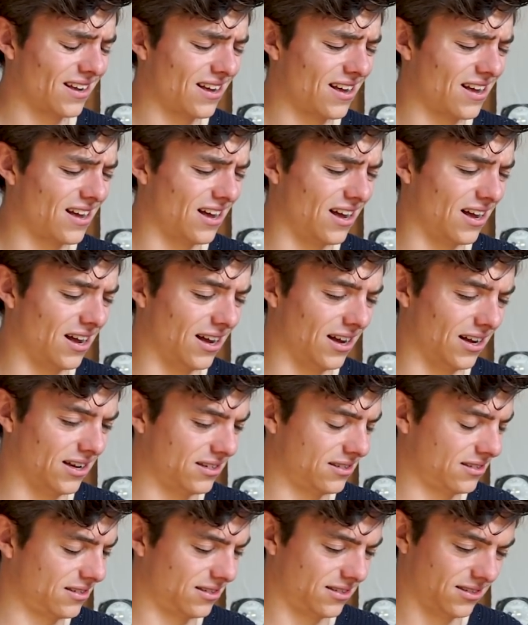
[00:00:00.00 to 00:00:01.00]

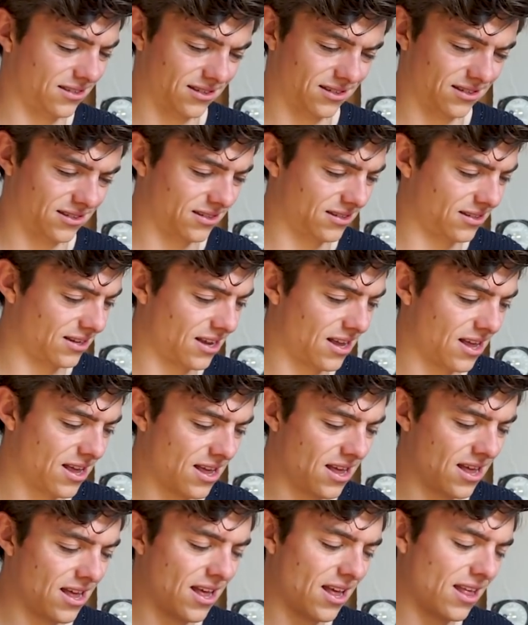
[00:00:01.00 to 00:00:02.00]
Ah. Oh.
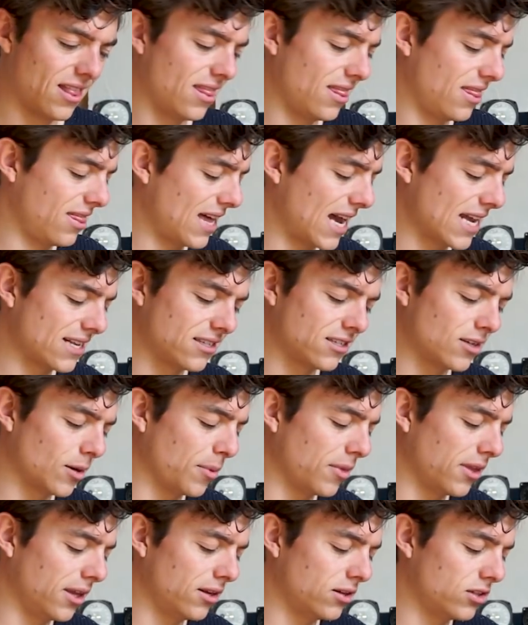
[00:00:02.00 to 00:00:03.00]
That's
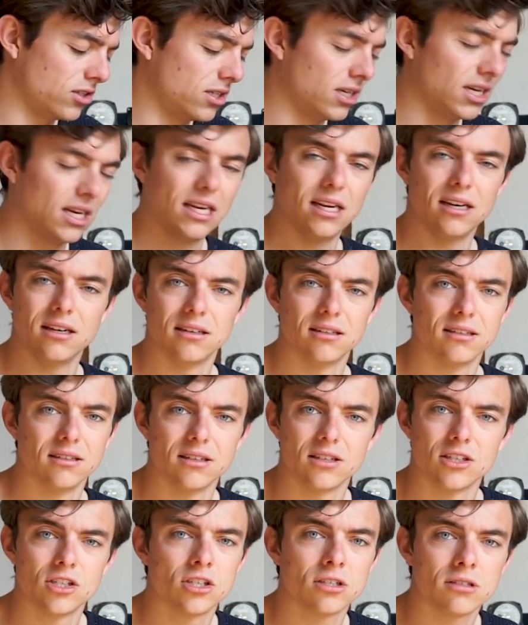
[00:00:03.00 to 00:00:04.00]
something you see
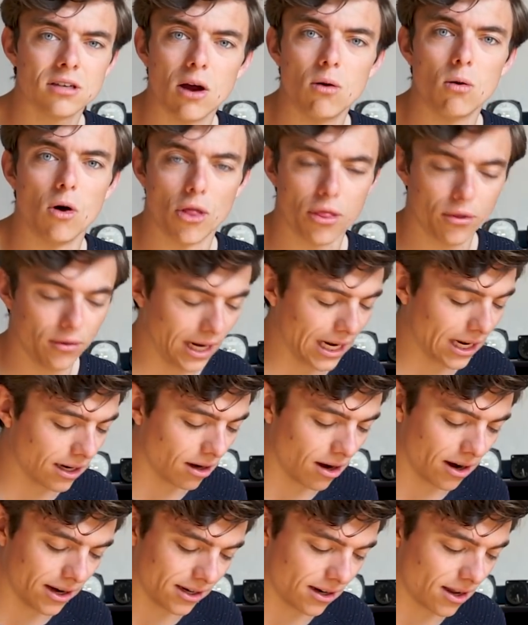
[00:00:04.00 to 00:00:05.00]
so often in
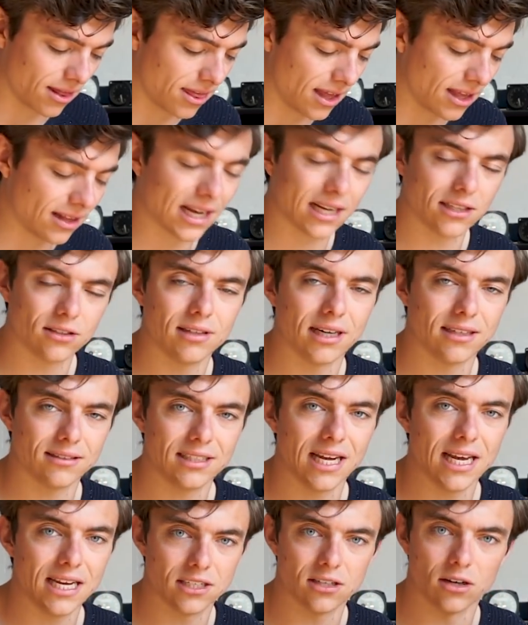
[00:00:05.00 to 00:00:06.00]
gliding. I think that,
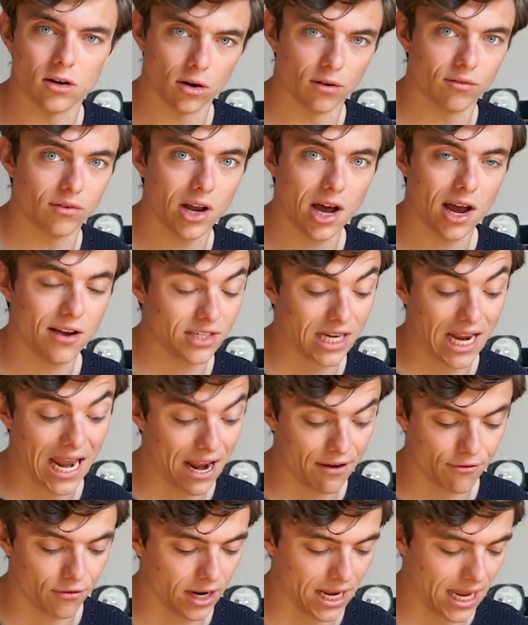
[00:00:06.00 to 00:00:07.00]
that takes a lot of lives
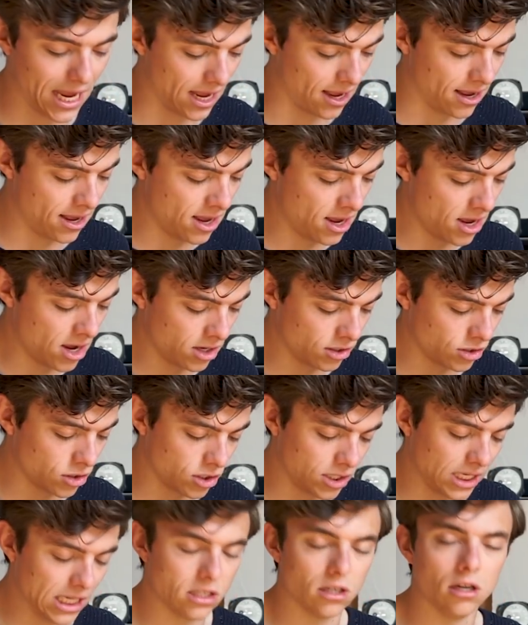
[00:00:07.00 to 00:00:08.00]
every year.
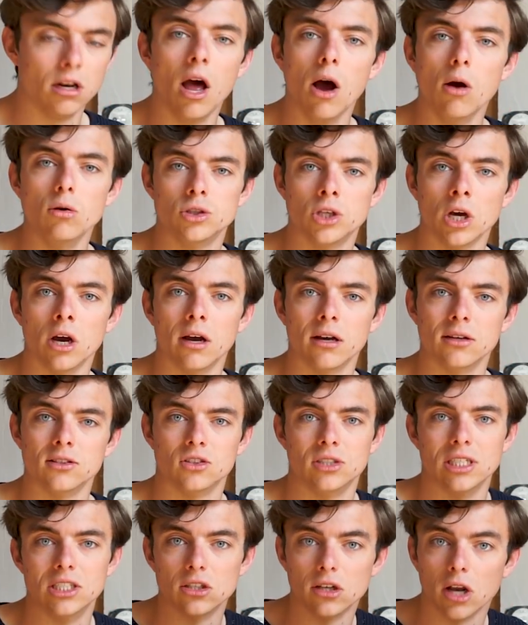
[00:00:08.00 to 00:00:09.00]
Just these low
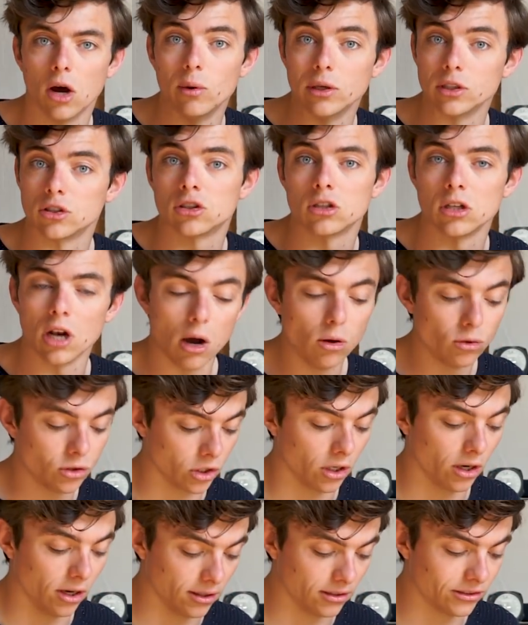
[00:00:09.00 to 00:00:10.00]
turns, these low and slow
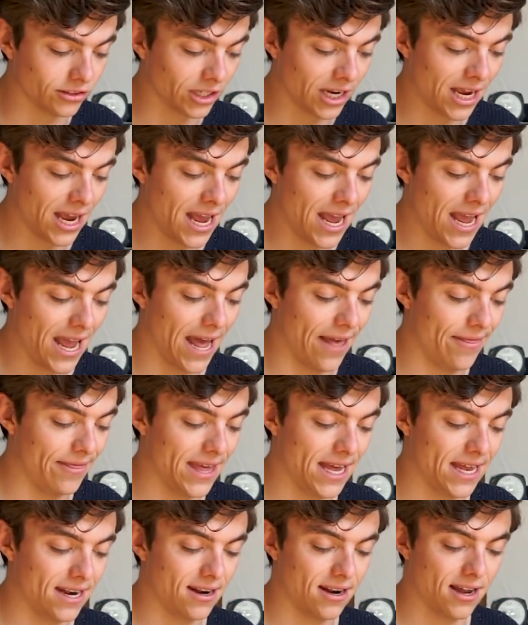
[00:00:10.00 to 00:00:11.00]
turns and
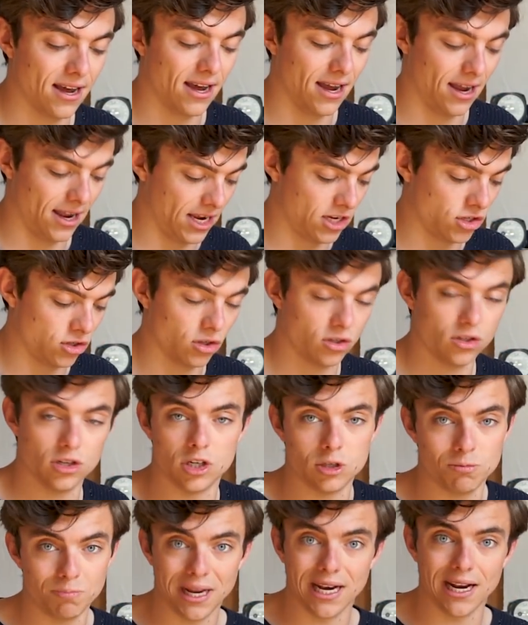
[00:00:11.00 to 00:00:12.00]
then uh, it's just
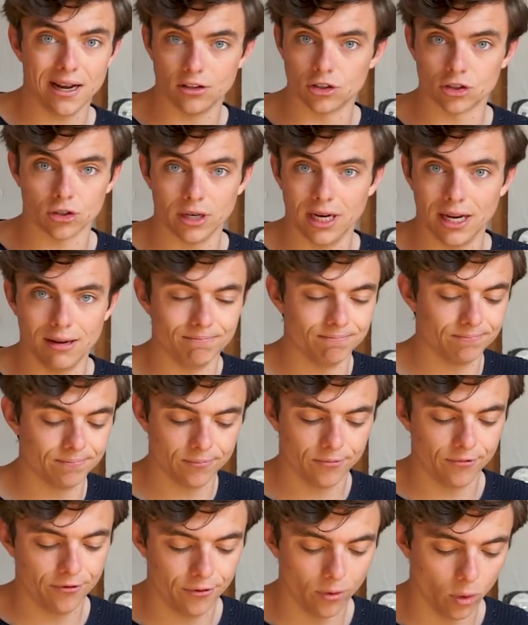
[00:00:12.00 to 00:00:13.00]
a spin entry,
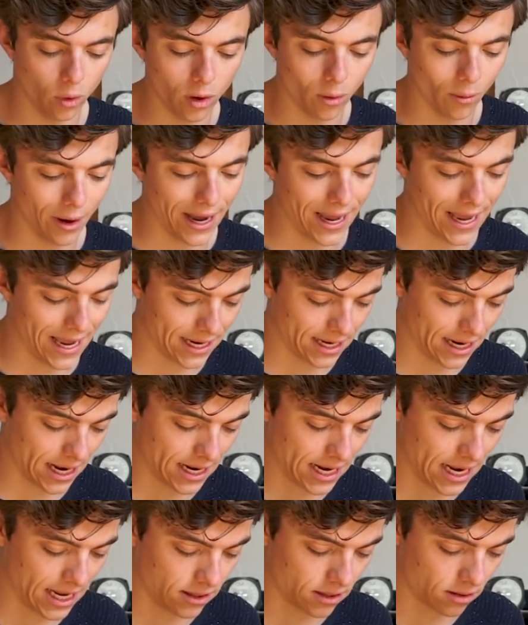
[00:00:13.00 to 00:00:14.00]
fall away, and,
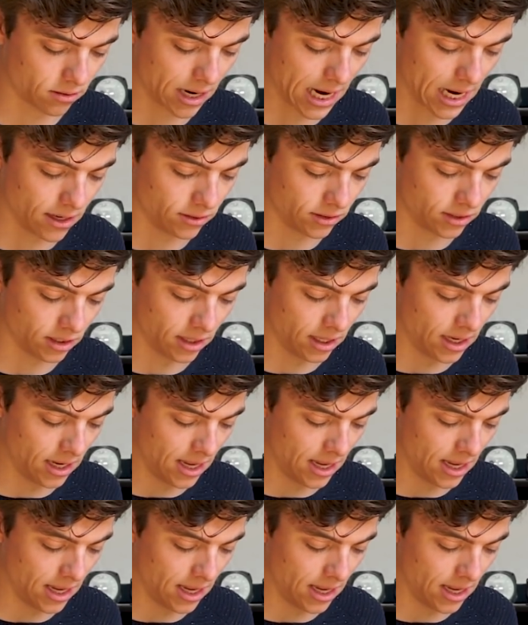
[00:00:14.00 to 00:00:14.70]
and hit the ground.